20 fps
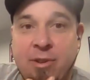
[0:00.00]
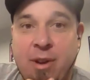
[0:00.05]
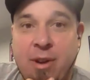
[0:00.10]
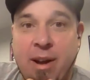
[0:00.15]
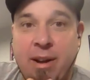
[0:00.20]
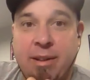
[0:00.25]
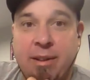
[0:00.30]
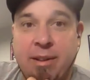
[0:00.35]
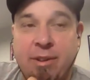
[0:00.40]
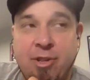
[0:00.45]

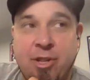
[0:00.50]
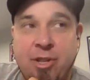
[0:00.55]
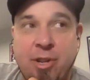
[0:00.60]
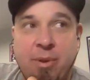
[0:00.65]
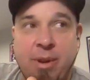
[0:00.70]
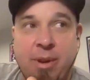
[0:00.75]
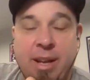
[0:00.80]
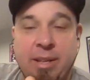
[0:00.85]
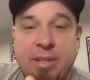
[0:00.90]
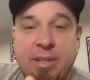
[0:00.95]
try to
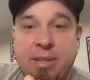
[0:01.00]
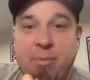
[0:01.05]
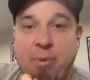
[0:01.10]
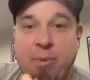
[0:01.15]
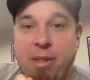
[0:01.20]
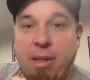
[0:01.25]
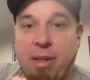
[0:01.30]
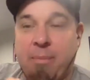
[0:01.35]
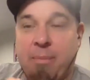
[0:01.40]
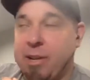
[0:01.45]
showcase them
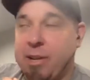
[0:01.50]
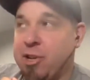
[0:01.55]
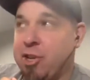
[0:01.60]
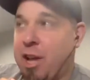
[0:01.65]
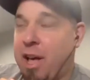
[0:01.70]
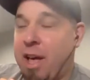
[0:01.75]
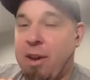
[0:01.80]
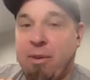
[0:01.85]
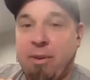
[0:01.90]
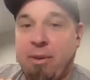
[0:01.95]
all on my
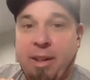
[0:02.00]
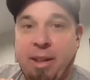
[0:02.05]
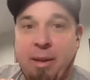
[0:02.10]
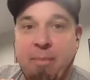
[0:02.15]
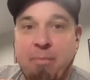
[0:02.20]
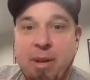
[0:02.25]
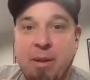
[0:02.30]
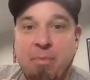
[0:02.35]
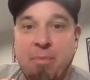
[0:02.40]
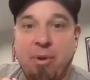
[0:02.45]
channel and
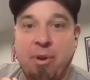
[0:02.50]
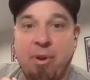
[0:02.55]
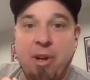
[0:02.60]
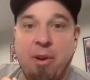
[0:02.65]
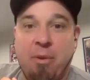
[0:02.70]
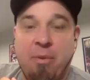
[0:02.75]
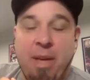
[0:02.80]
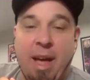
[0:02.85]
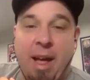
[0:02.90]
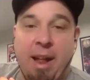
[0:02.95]
let people
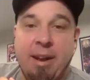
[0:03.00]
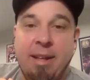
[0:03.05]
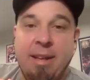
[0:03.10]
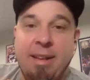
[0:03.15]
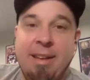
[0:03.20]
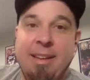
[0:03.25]
know that